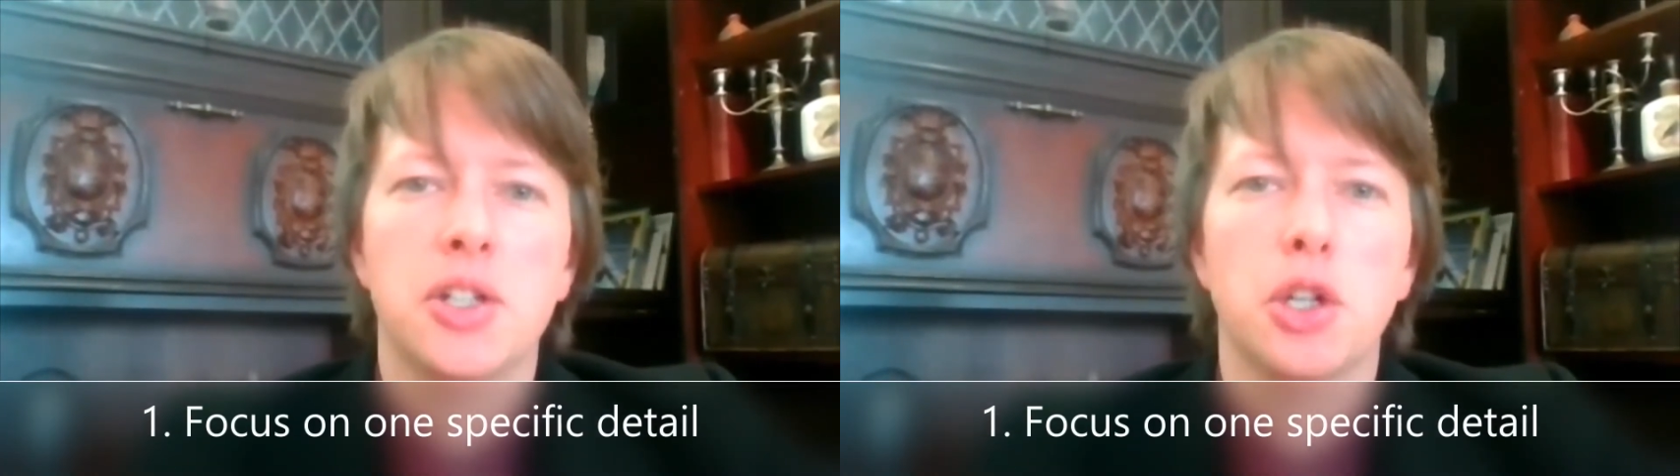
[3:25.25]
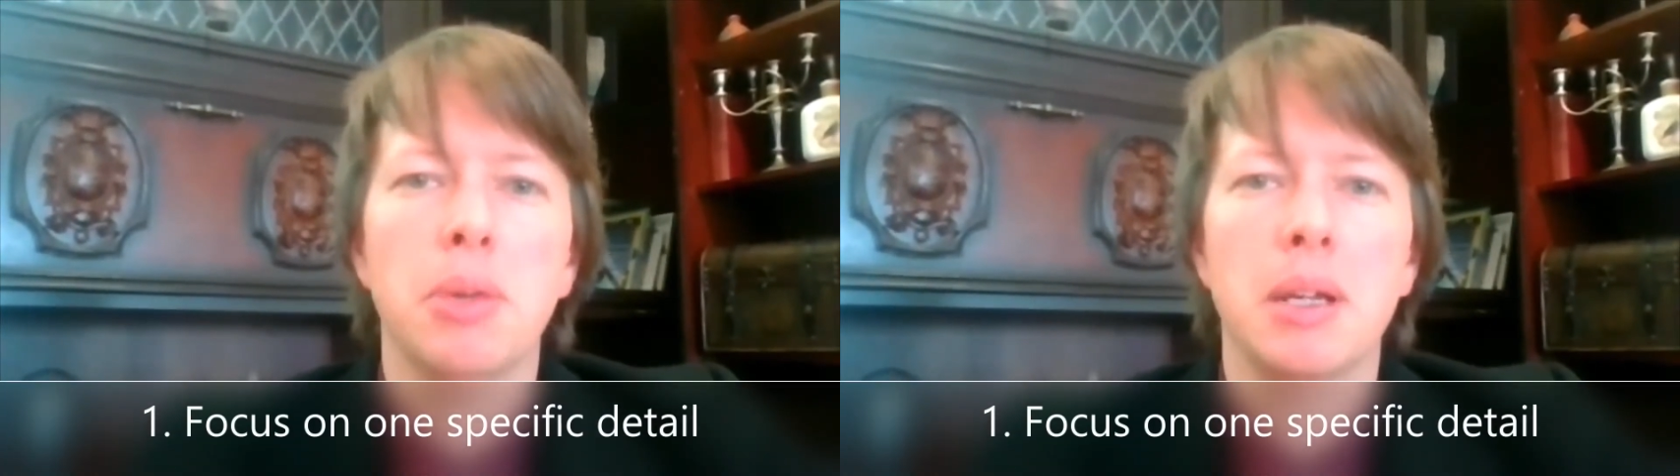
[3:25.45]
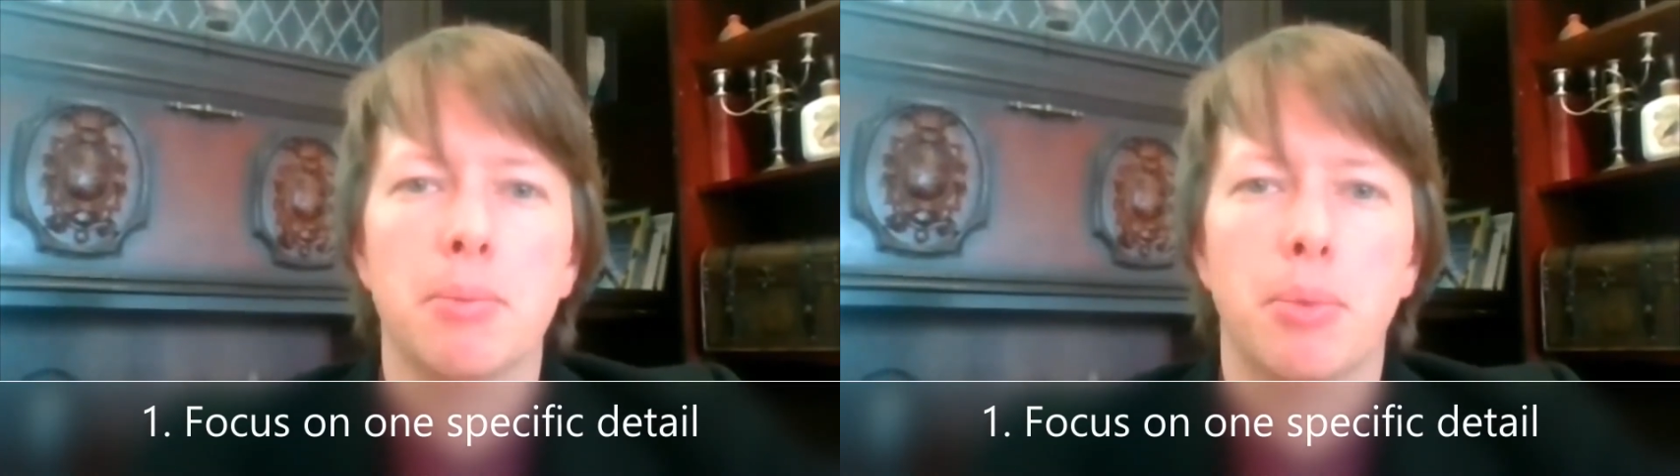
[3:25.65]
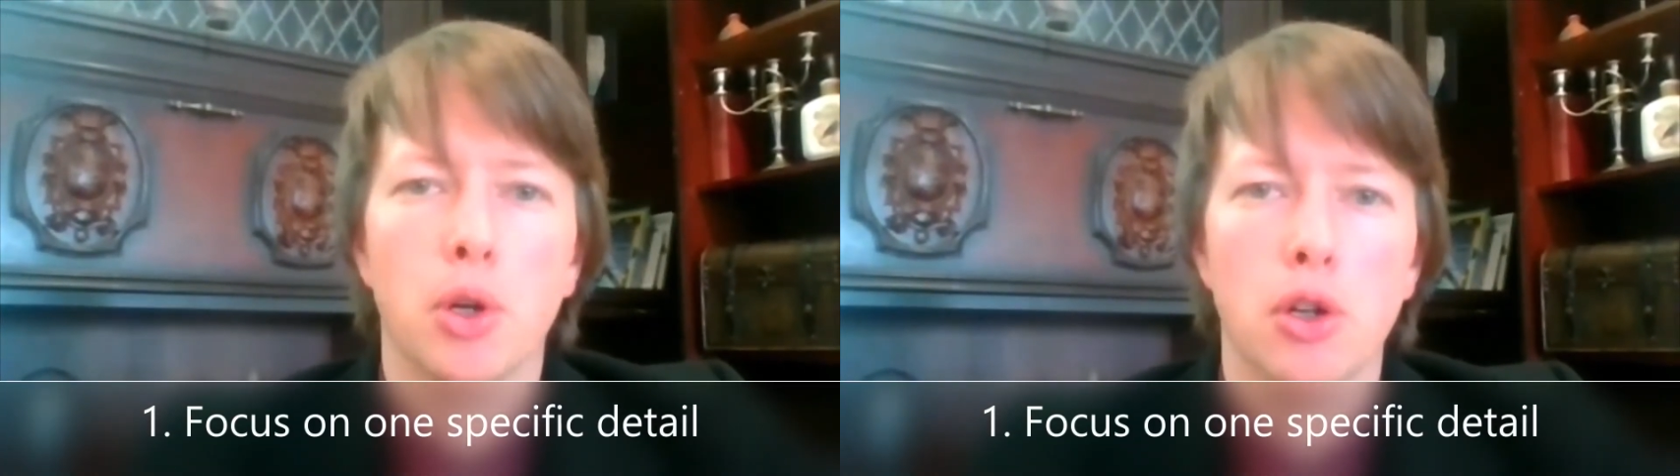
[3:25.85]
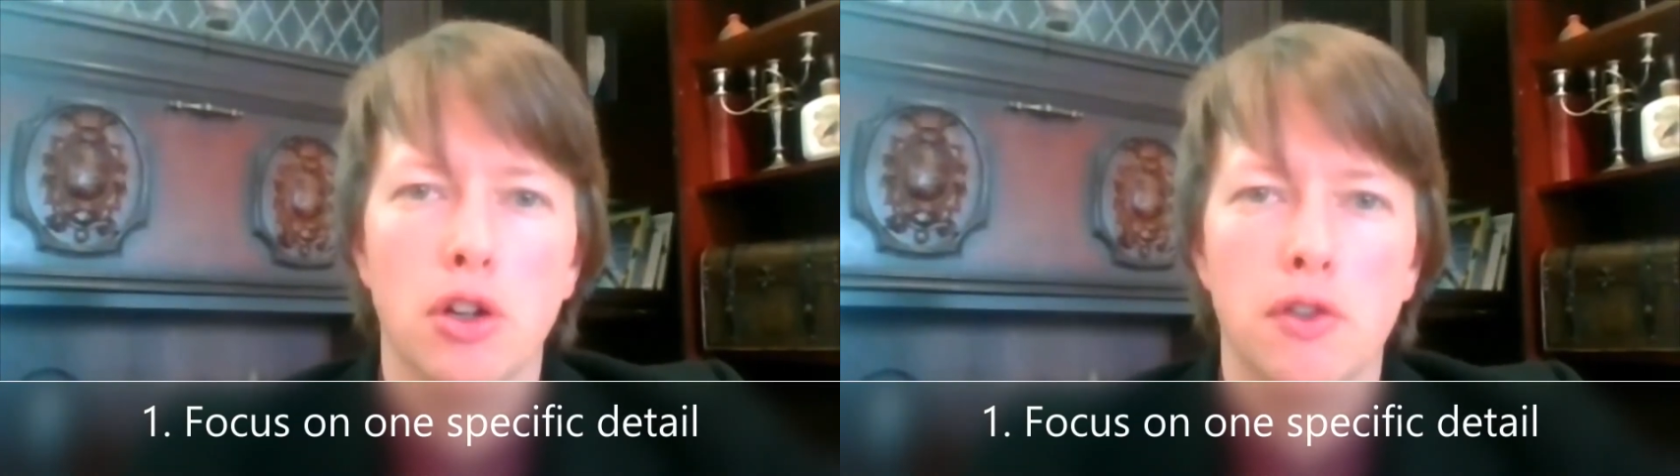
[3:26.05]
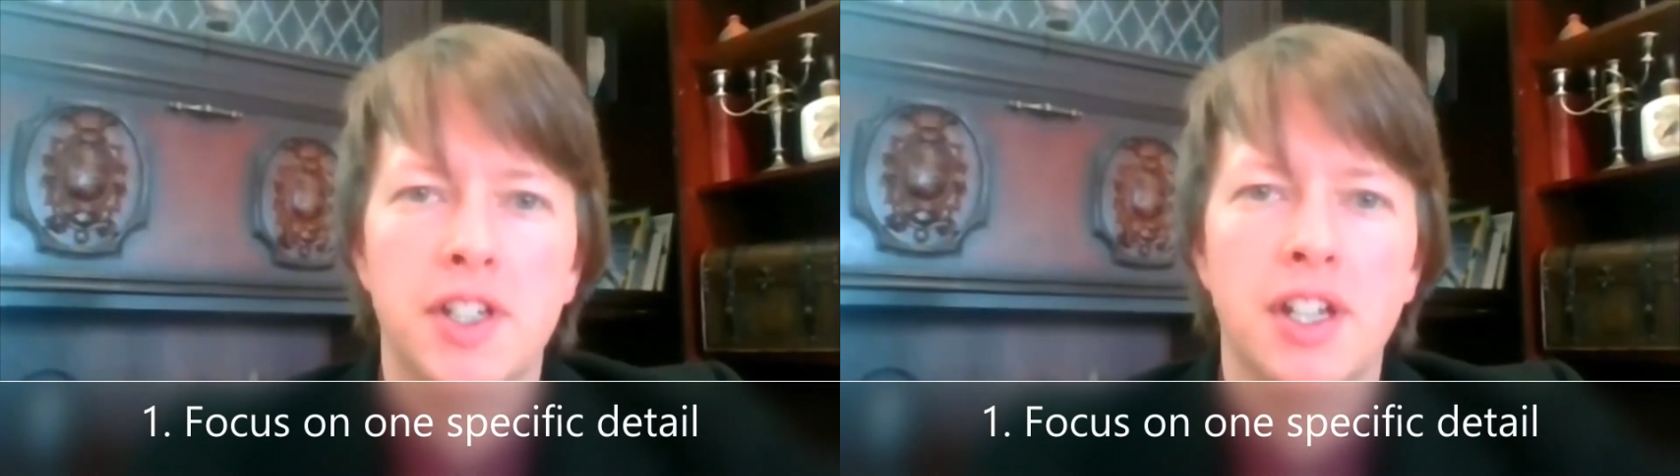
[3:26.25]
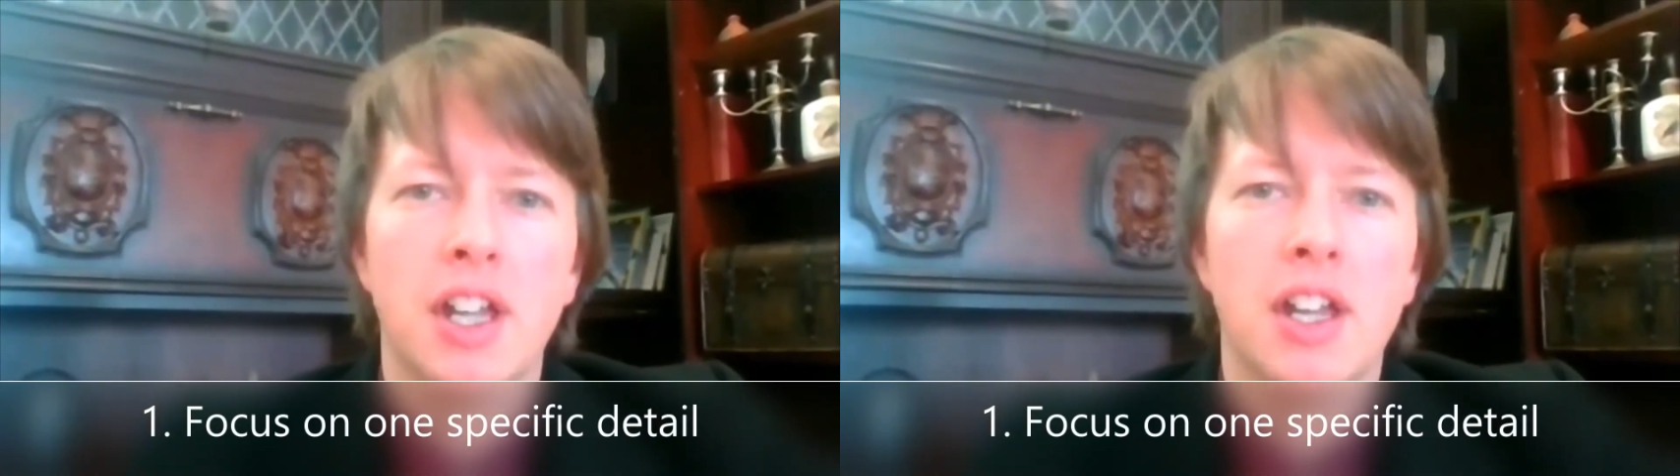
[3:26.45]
to be improved.